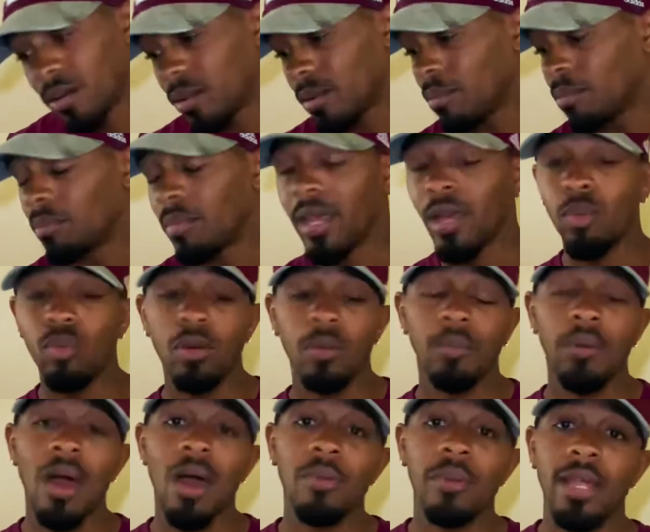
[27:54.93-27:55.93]
man, we'll
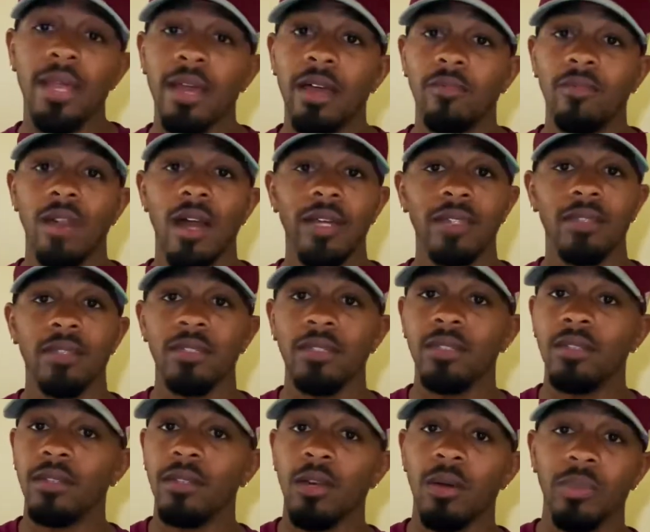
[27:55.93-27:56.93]
probably have like the
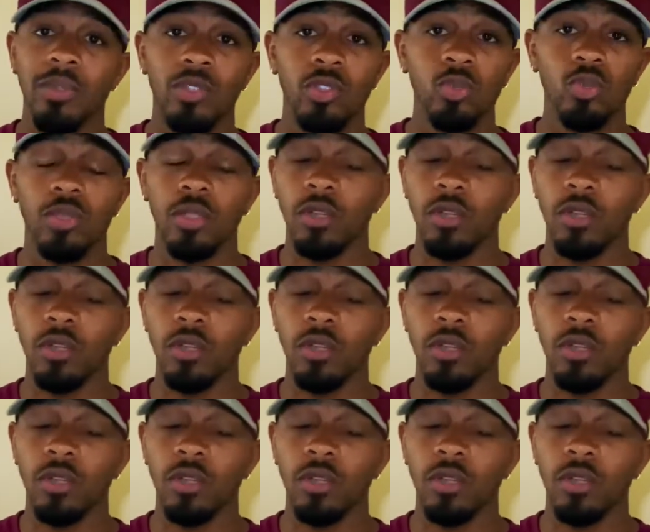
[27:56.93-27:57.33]
number 2